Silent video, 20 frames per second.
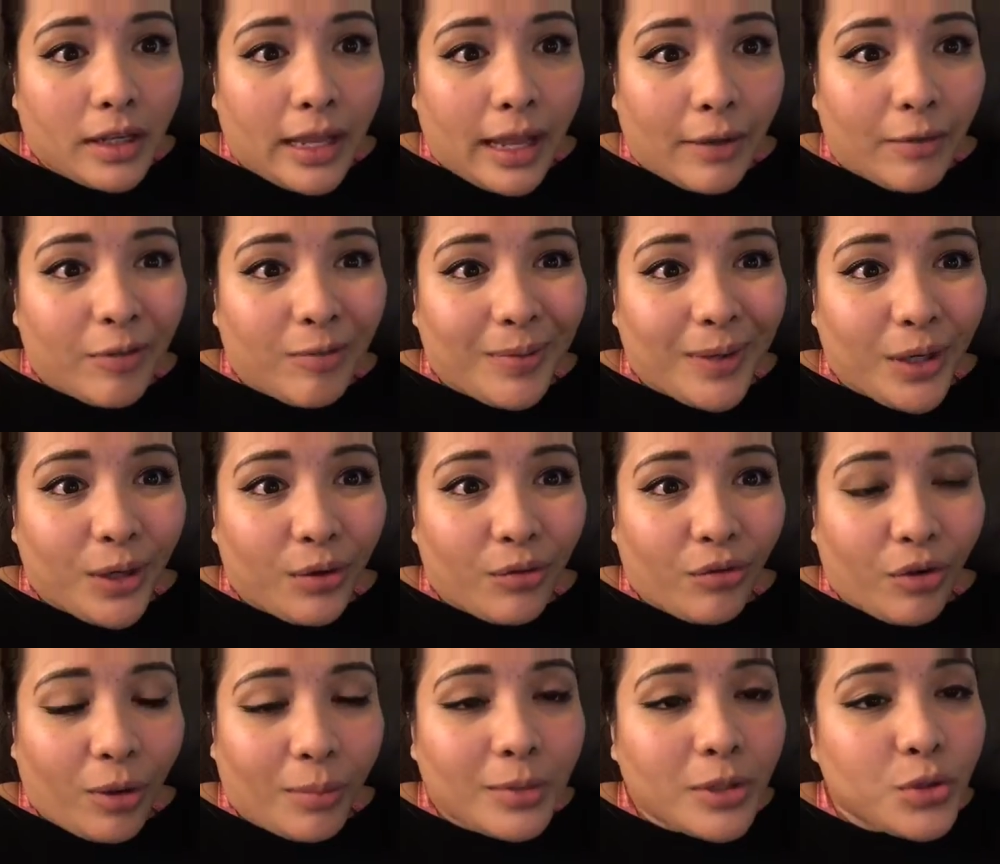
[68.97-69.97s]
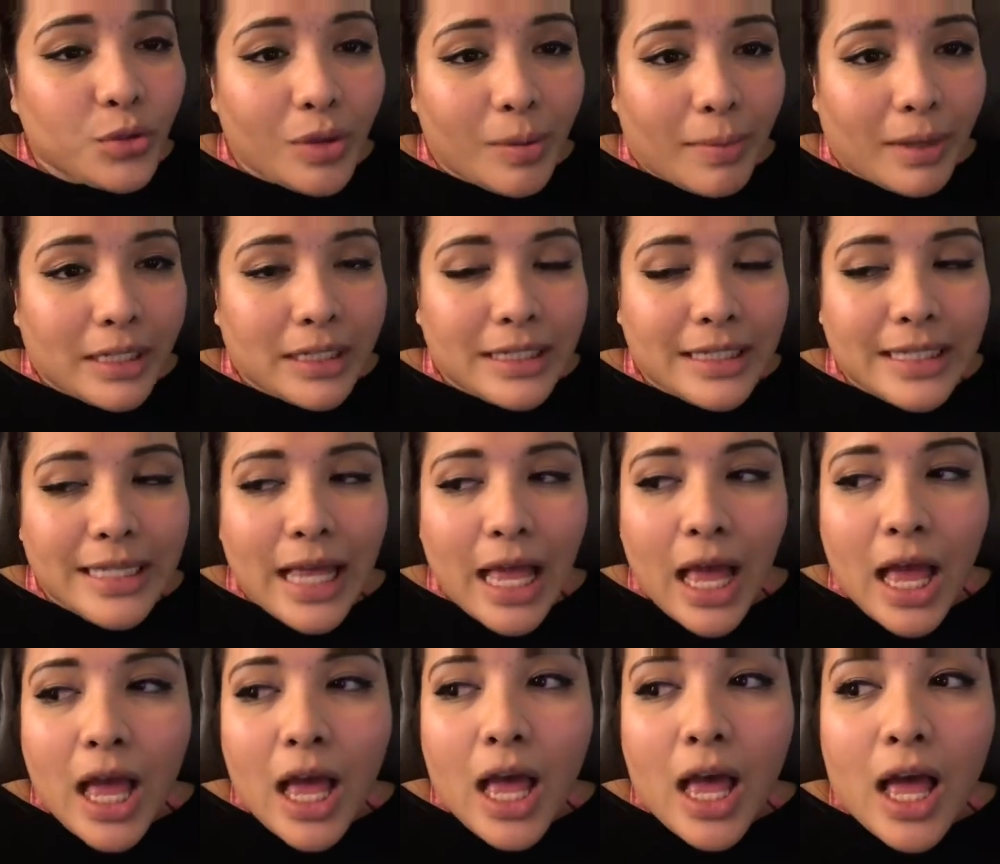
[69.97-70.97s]
Yeah, we've been here for almost 3 months.
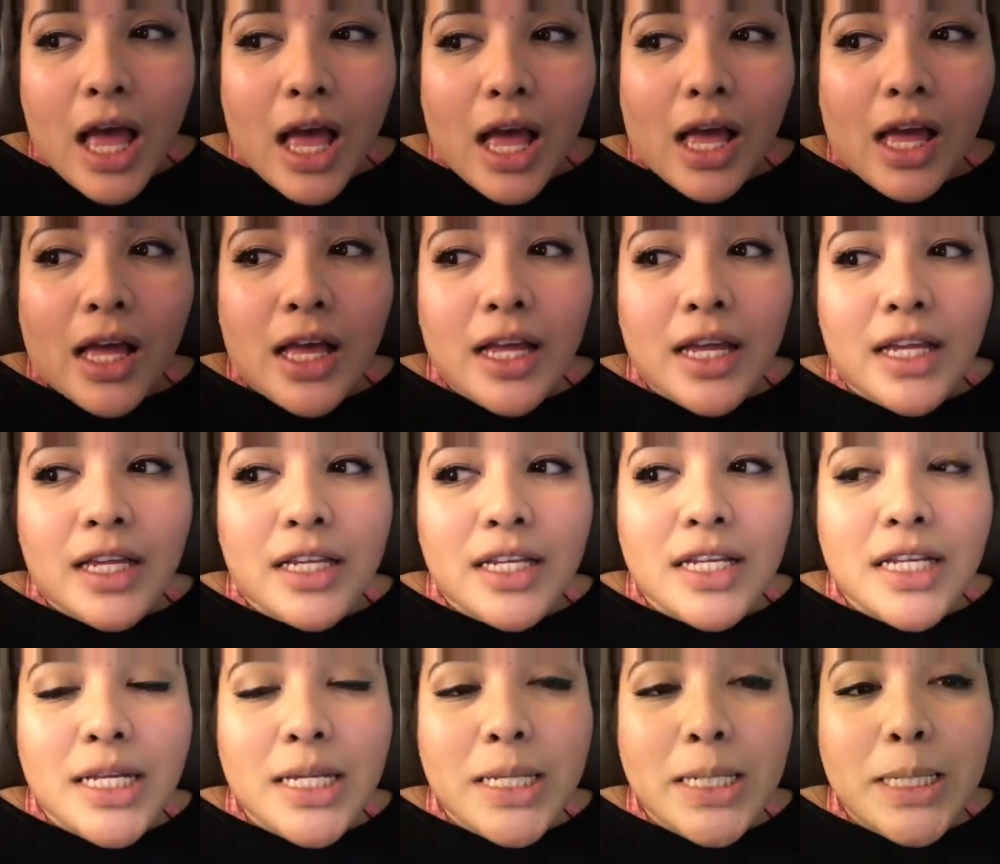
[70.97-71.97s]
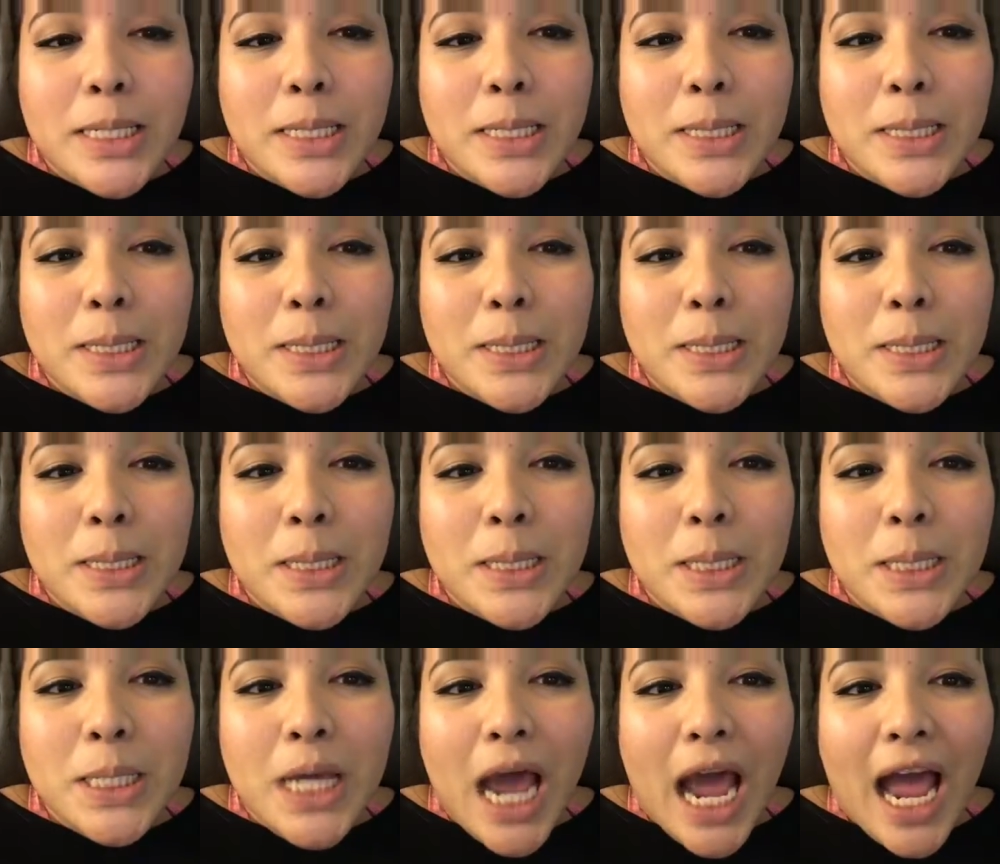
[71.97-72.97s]
I
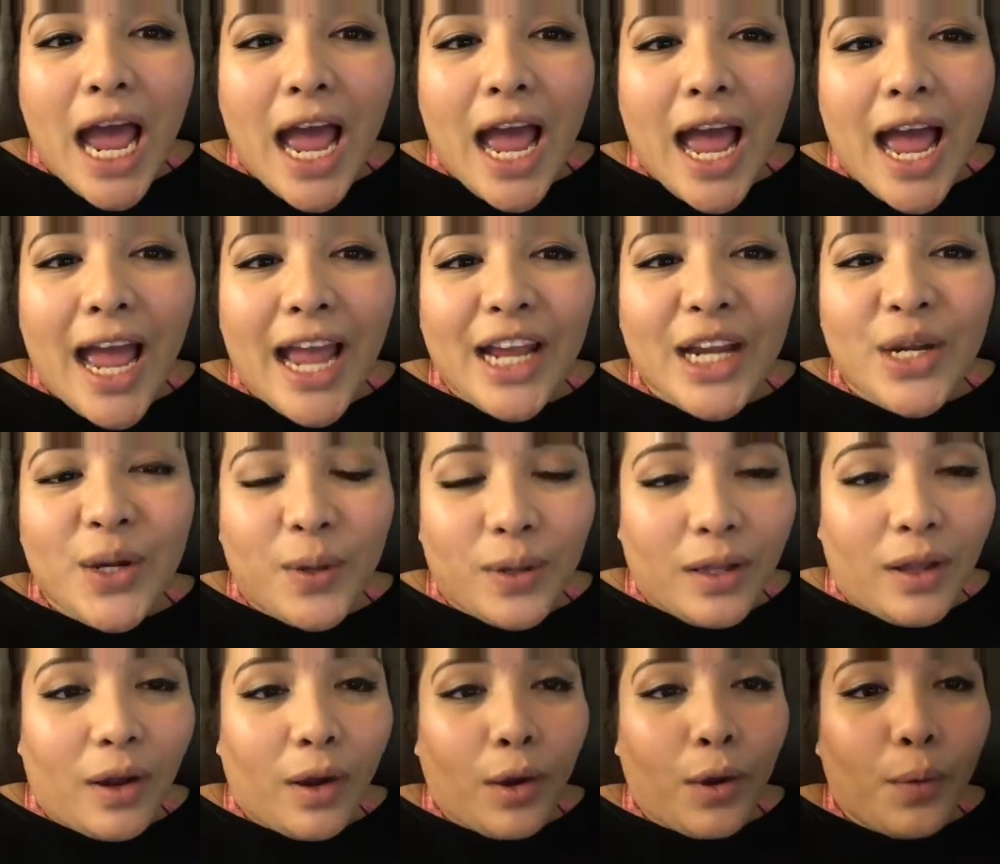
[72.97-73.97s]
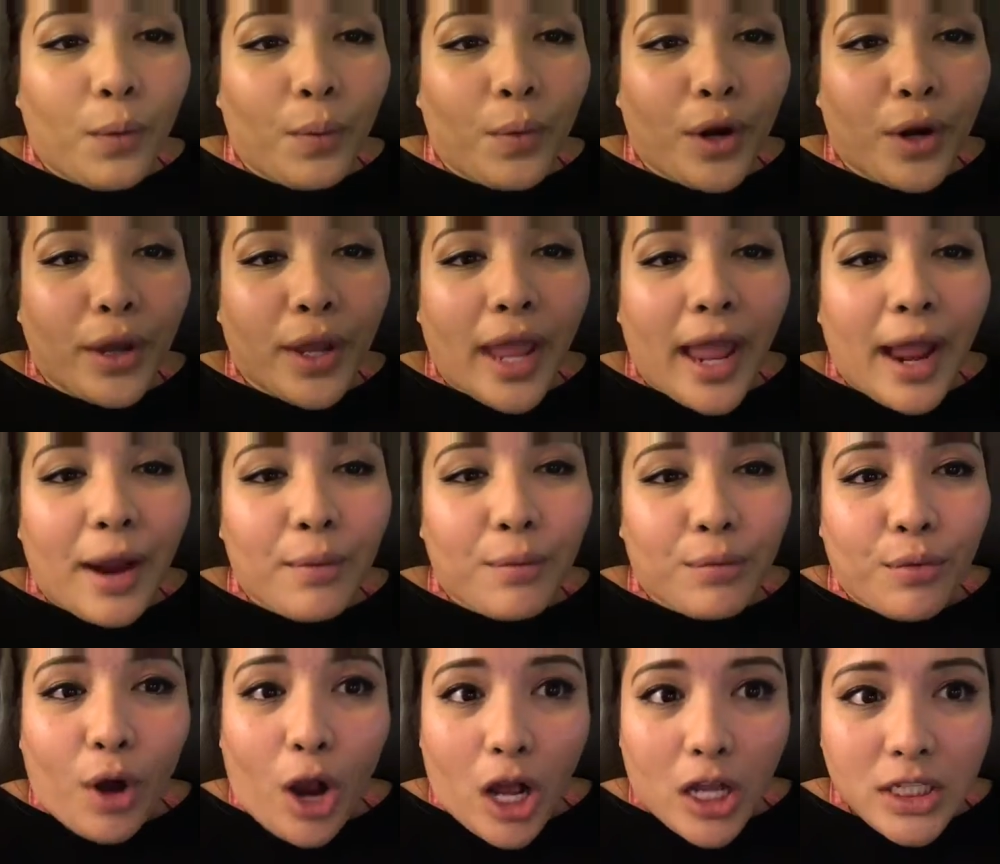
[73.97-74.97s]
no longer work at
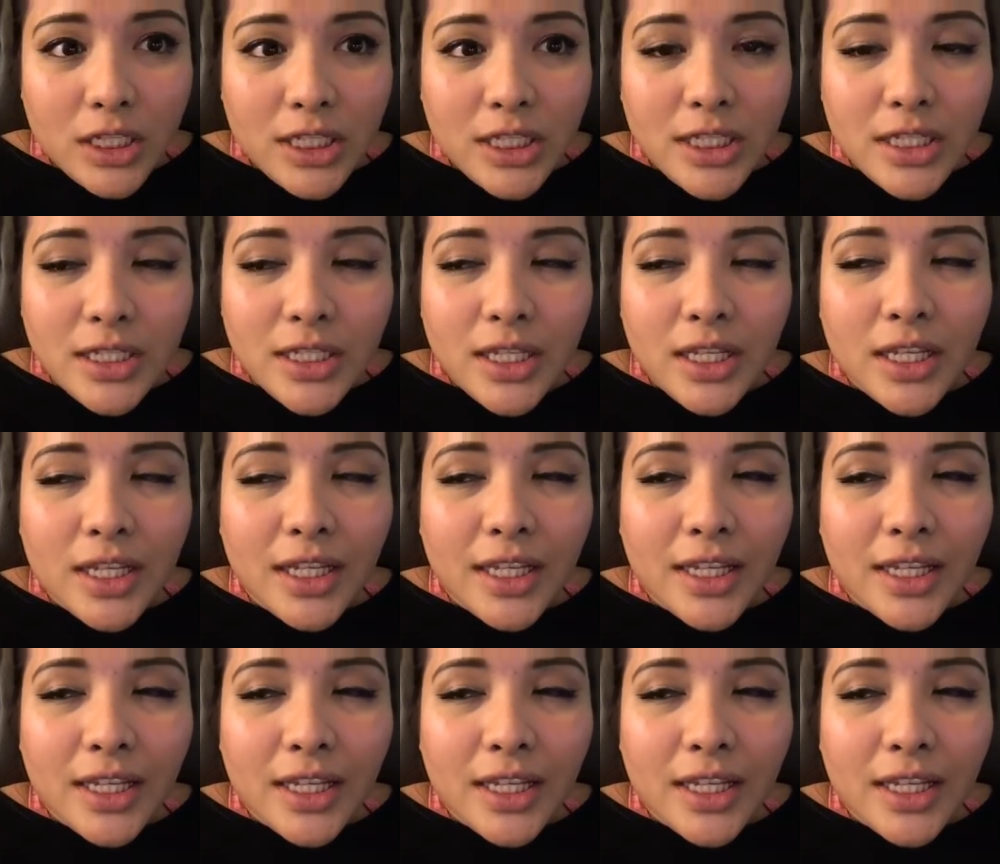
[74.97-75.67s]
Ross.